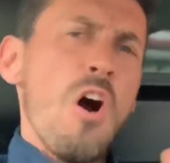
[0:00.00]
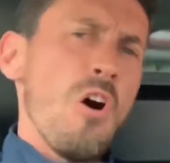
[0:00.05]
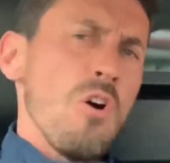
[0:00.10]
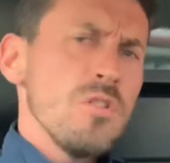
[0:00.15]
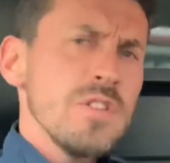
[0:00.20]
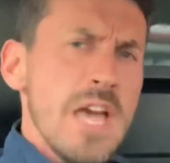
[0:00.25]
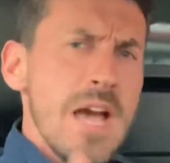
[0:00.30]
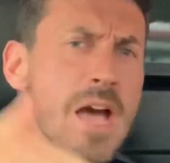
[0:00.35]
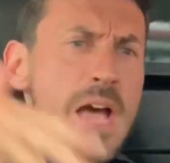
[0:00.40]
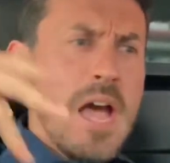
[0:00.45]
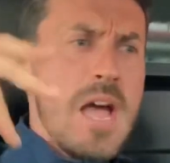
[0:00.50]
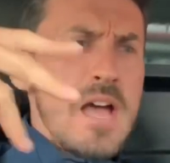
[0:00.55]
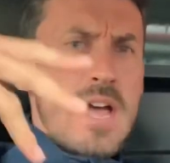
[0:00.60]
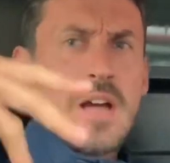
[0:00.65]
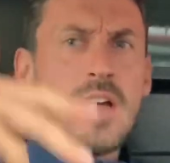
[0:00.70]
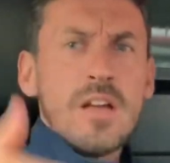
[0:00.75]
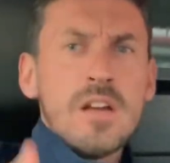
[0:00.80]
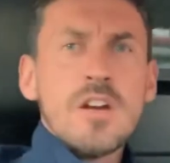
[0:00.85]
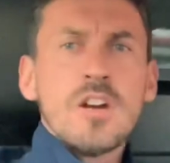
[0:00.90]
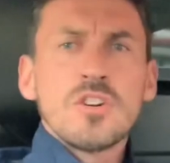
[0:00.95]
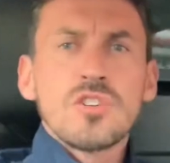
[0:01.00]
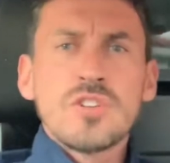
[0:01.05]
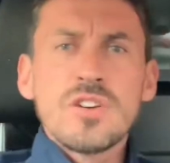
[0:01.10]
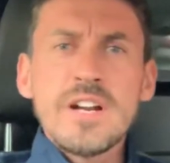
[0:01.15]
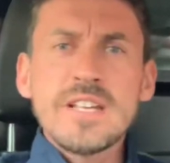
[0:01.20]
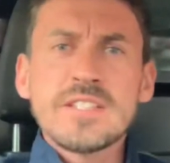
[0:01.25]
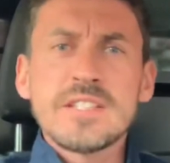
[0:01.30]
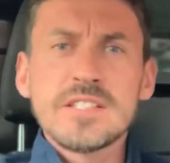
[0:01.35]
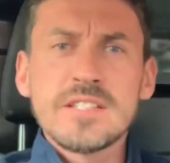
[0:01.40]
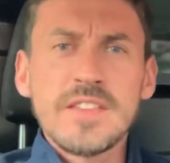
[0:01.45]
Oh yeah,
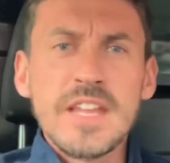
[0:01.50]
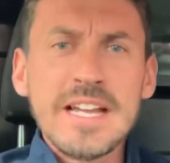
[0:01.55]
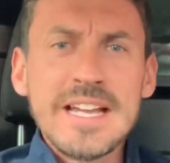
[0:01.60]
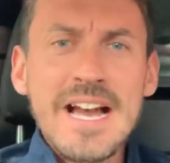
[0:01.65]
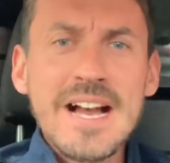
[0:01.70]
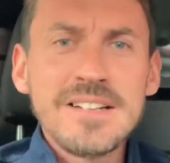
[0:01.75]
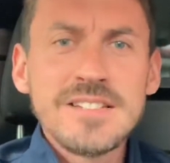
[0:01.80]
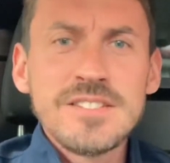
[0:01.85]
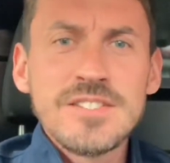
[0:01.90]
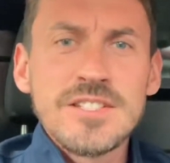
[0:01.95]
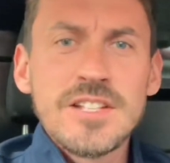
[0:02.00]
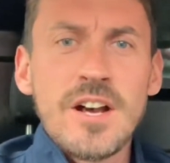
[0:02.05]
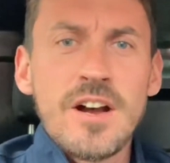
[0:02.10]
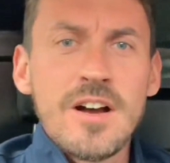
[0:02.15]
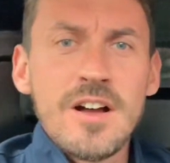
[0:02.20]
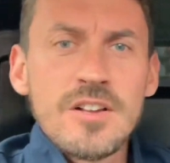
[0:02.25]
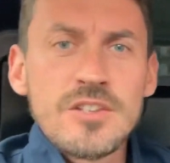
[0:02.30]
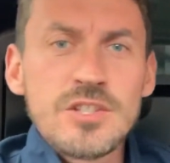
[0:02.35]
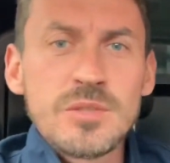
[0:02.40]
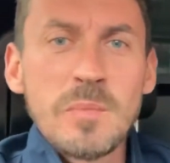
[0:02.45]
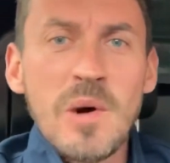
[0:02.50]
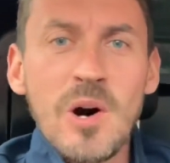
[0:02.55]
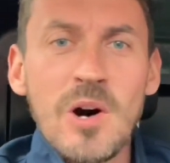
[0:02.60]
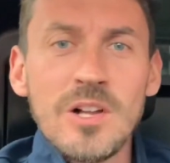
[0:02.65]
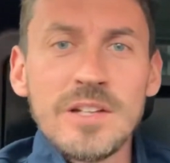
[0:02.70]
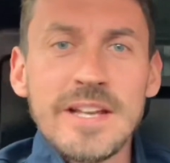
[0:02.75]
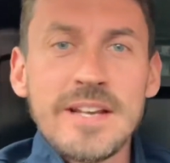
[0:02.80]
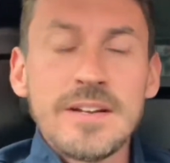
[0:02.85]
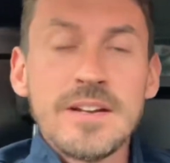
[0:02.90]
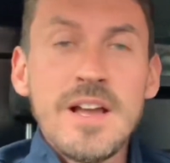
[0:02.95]
Chris the gangster
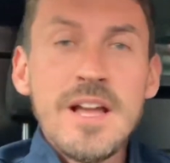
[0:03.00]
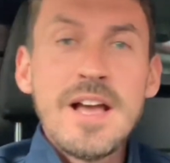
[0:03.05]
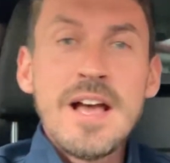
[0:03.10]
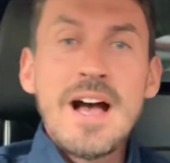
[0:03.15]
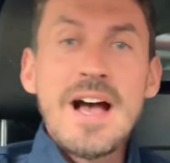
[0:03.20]
Smalling.